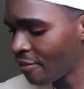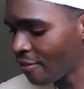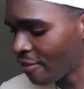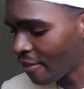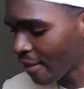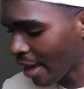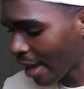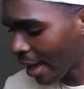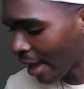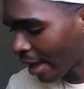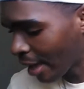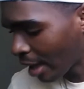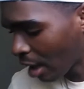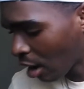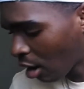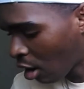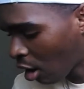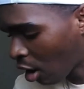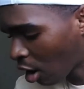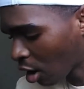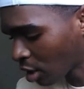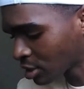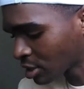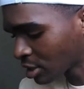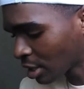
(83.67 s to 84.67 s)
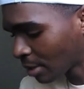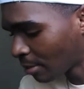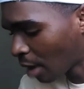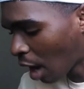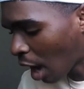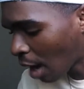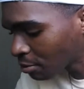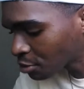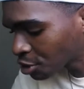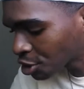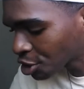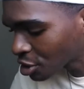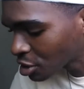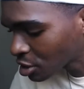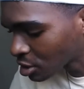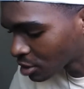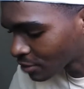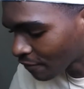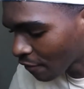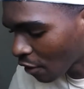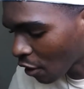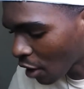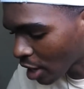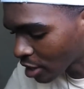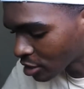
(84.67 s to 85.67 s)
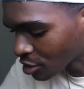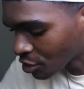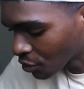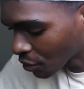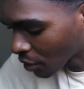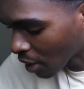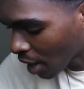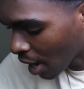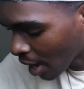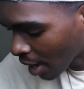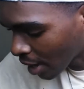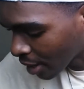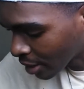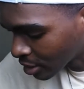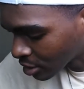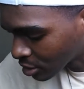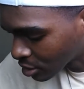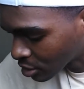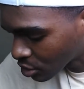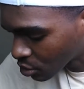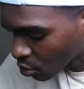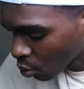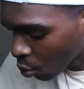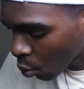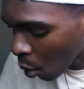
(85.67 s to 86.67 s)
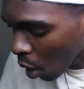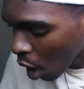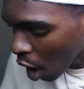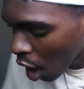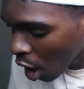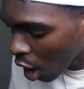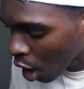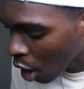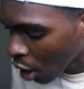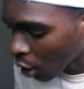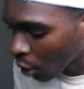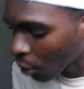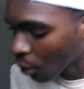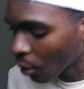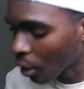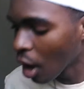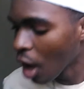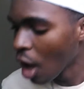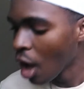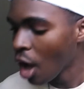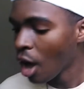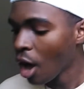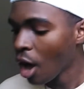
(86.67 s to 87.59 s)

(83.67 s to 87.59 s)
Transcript: there are some options for us, you guys. Whoa.